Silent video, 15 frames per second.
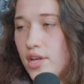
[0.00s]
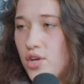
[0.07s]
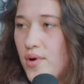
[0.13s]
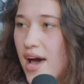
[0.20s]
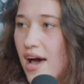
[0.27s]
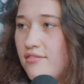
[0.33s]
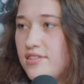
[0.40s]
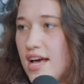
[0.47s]
and you
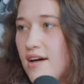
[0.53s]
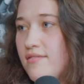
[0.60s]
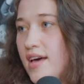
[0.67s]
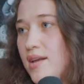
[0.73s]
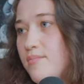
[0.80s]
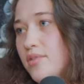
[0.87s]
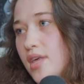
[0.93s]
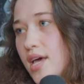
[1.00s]
have to have that
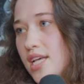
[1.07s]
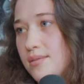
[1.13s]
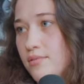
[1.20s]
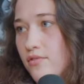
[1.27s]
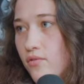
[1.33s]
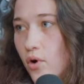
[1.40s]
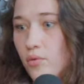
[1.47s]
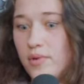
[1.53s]
in place
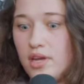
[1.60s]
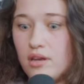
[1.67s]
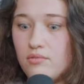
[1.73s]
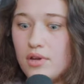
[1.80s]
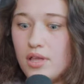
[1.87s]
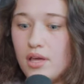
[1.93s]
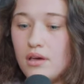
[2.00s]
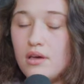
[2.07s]
before we can
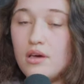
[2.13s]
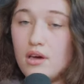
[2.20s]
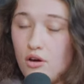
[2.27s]
really